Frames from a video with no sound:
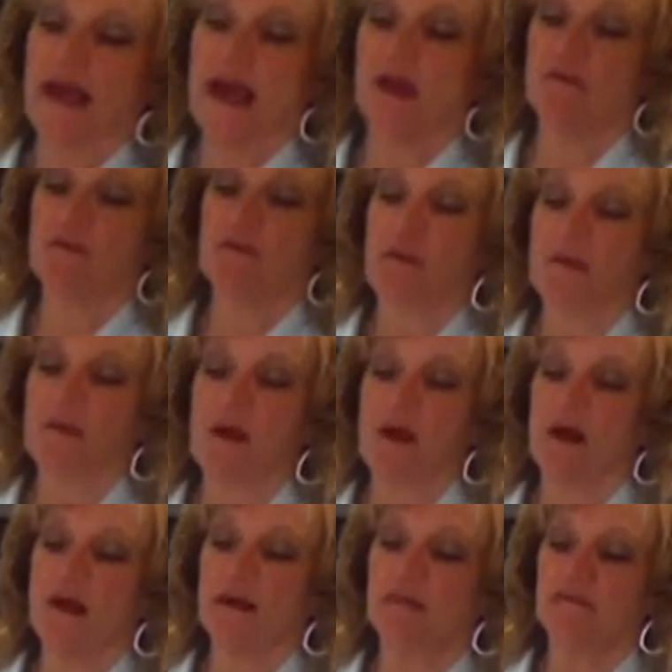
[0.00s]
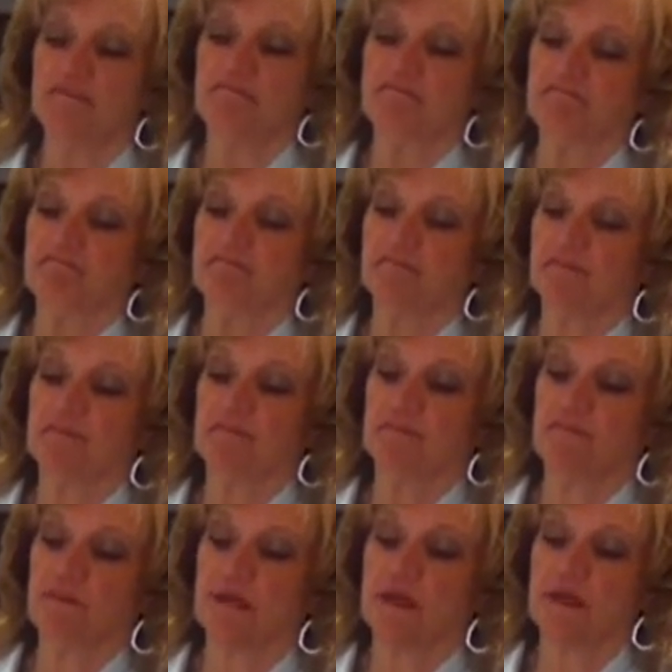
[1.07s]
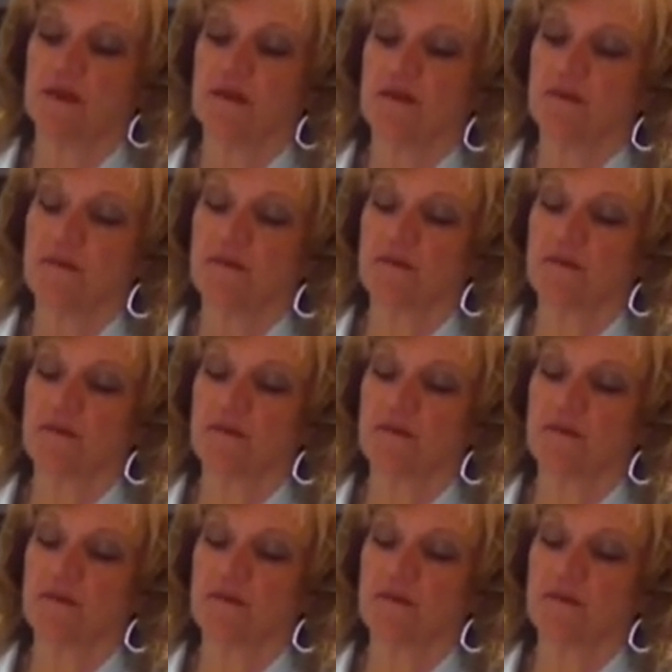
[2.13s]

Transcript: out of my pot. Here.